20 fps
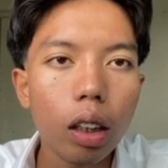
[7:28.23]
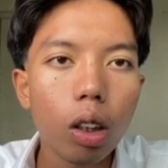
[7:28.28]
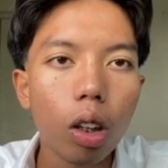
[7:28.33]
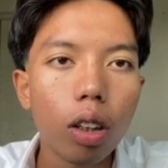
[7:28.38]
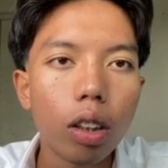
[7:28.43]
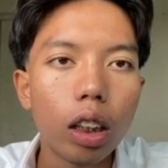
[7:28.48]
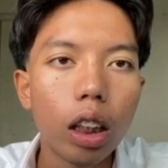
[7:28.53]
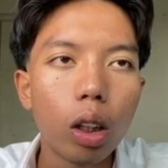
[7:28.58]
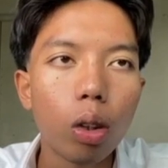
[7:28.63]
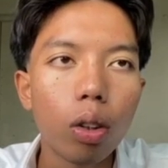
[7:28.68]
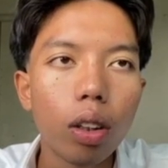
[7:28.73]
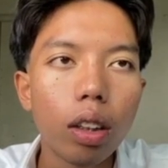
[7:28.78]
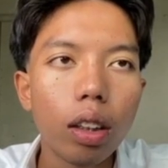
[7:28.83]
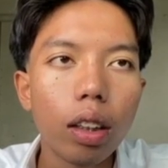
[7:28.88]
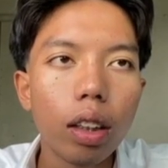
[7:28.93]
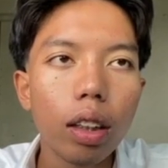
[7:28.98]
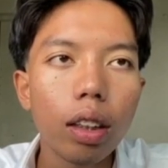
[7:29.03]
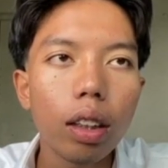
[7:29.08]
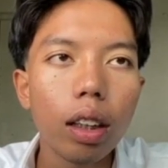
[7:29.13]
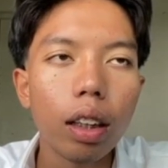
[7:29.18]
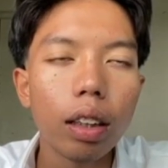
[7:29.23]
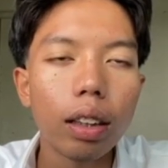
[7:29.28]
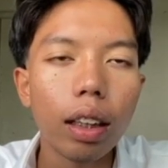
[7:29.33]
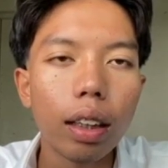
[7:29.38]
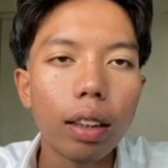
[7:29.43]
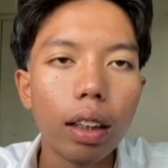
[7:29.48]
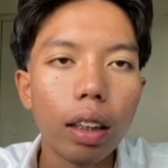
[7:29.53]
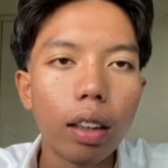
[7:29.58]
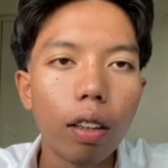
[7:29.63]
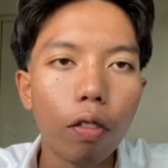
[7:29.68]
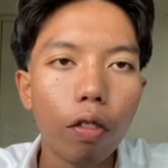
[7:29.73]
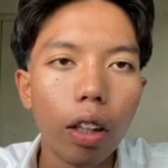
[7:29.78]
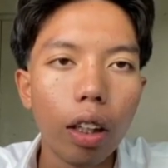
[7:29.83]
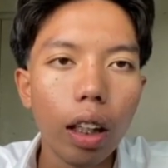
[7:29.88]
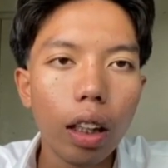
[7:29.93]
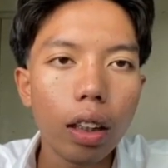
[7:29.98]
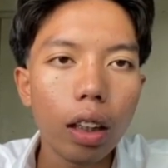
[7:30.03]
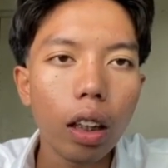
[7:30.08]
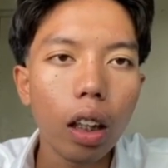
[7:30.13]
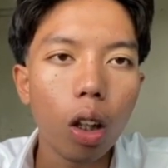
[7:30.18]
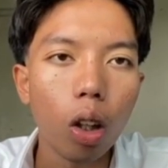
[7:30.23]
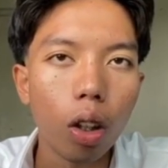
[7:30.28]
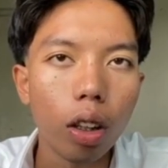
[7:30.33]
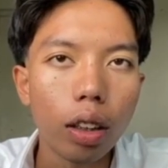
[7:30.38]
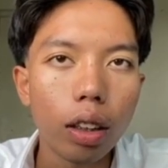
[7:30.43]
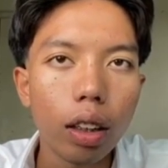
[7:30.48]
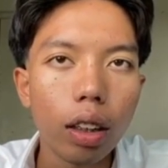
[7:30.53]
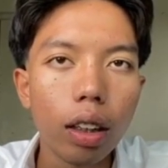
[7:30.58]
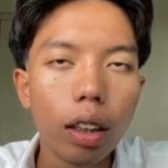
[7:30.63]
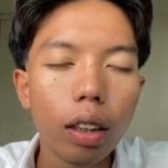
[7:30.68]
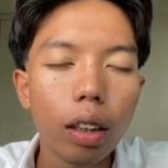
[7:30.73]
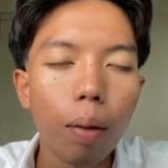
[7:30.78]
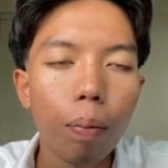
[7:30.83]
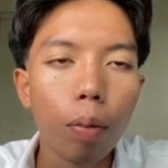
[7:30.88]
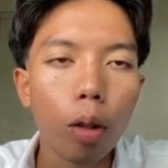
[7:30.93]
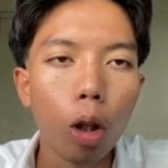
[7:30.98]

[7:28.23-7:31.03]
consequences such as financial losses,